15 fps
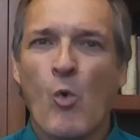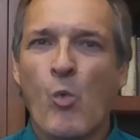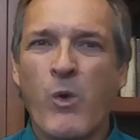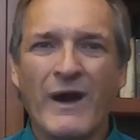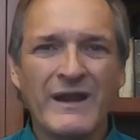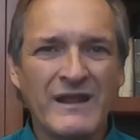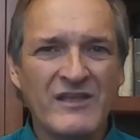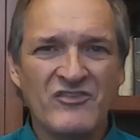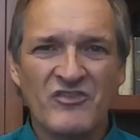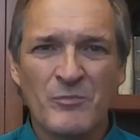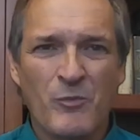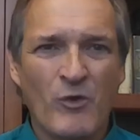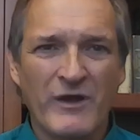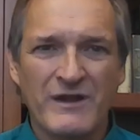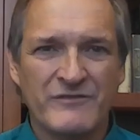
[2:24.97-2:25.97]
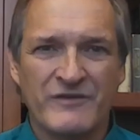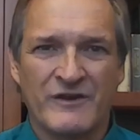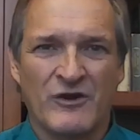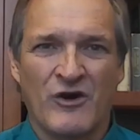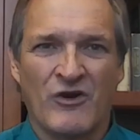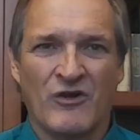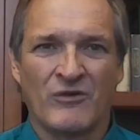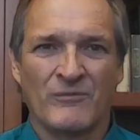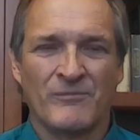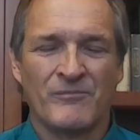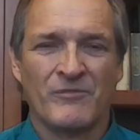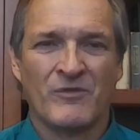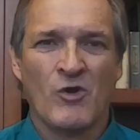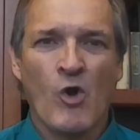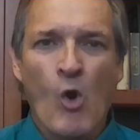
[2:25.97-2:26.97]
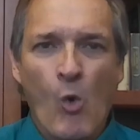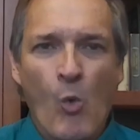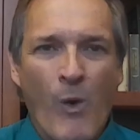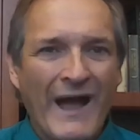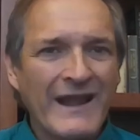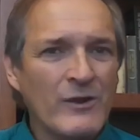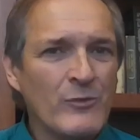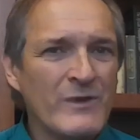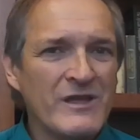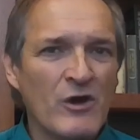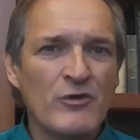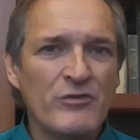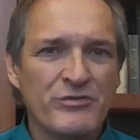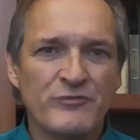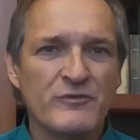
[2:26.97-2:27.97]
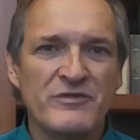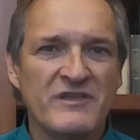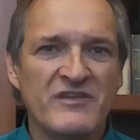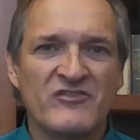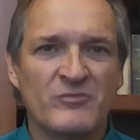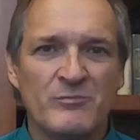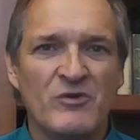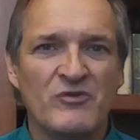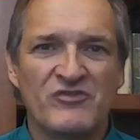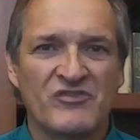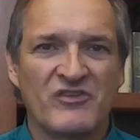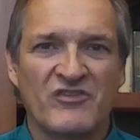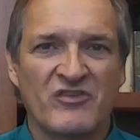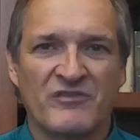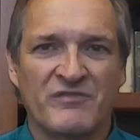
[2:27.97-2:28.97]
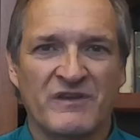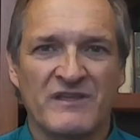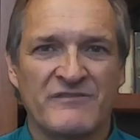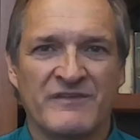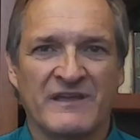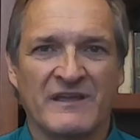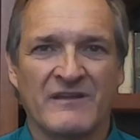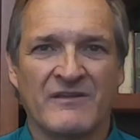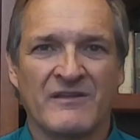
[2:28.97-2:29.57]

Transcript: What is the point of it all? Why do we go through these motions of living?